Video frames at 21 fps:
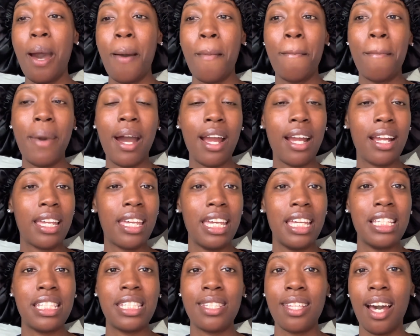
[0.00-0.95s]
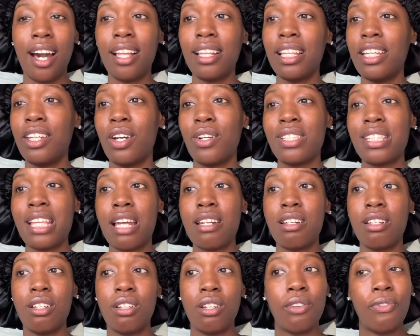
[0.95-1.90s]
Mark is stalling on
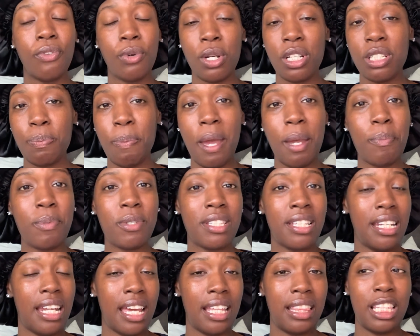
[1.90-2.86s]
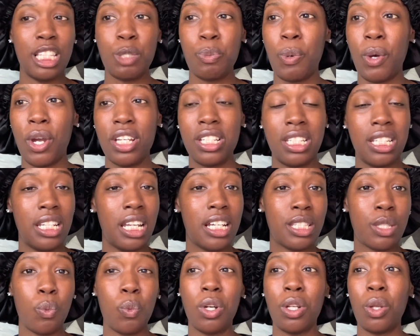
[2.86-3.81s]
signing the divorce papers. And at this point, she
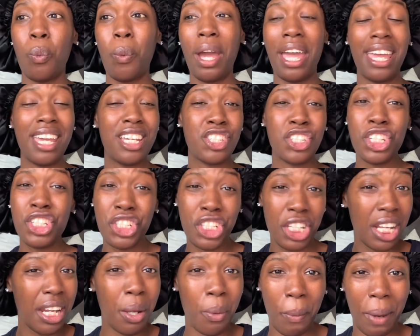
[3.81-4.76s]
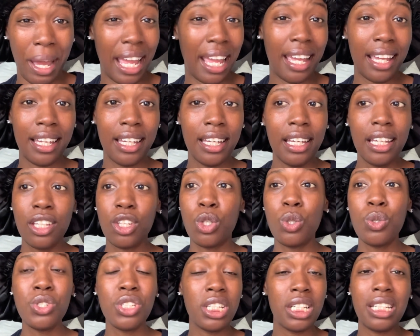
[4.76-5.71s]
doesn't want to wait. And she shouldn't wait.
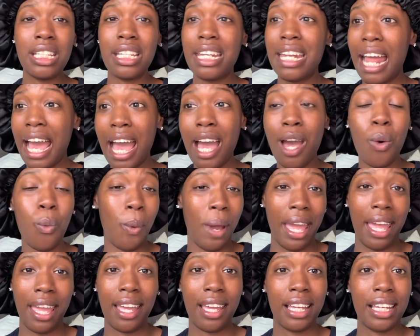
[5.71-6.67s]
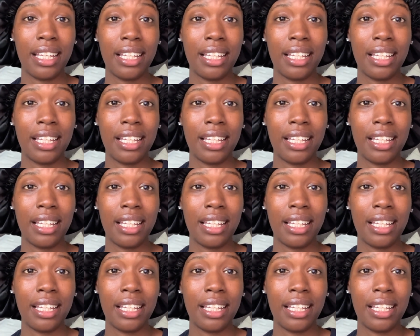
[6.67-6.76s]
You should not wait.